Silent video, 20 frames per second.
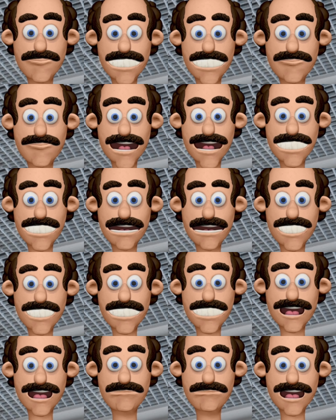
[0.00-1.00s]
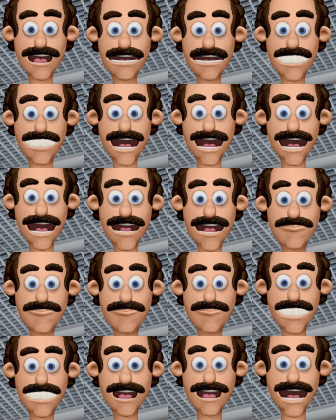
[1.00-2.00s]
They can incorporate signage,
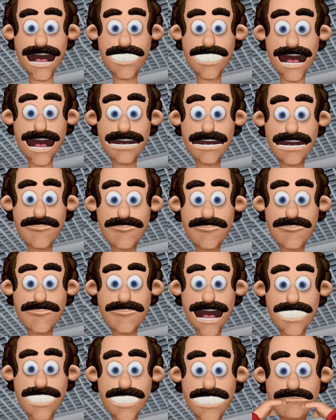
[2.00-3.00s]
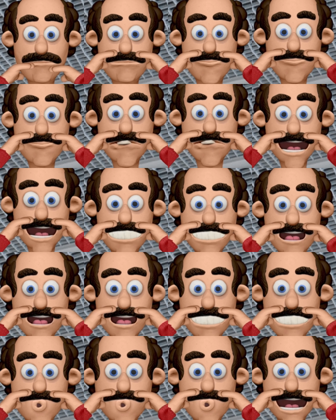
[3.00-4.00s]
track lighting, and display
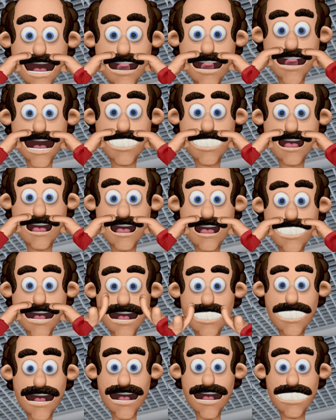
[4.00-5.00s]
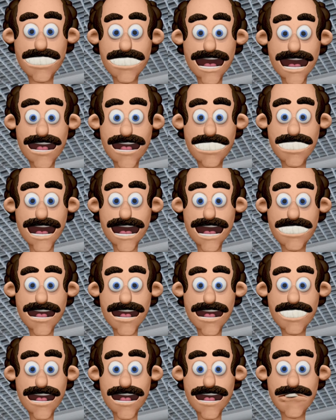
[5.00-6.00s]
fixtures to highlight merchandise and enhance
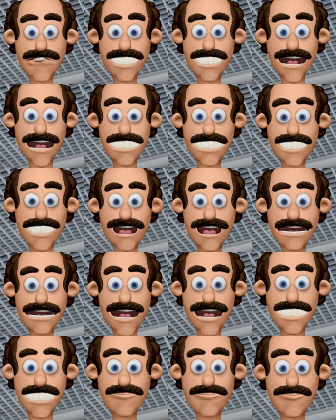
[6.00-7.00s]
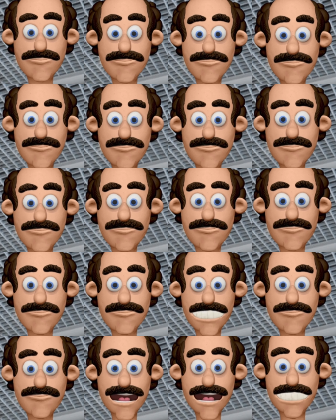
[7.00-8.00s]
the shopping experience.
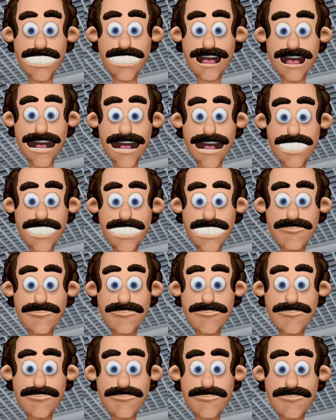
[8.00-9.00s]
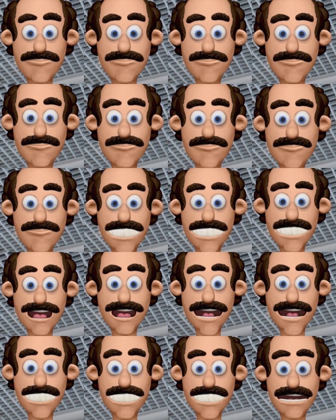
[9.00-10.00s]
Restaurants.
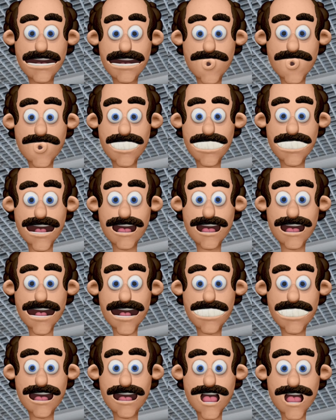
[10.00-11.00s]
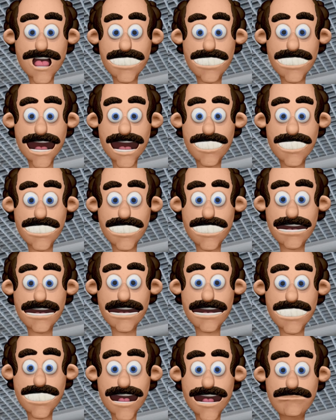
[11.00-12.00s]
False ceilings in restaurants can
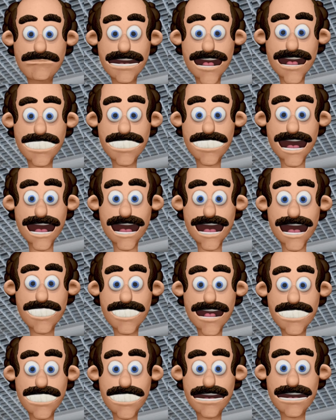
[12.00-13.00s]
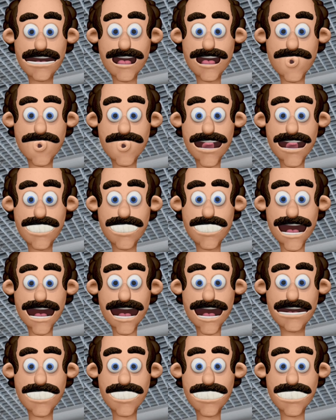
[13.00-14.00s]
create ambience and atmosphere while
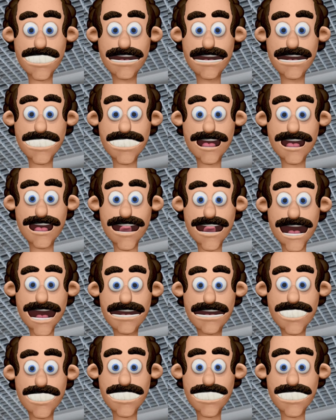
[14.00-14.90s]
providing space for lighting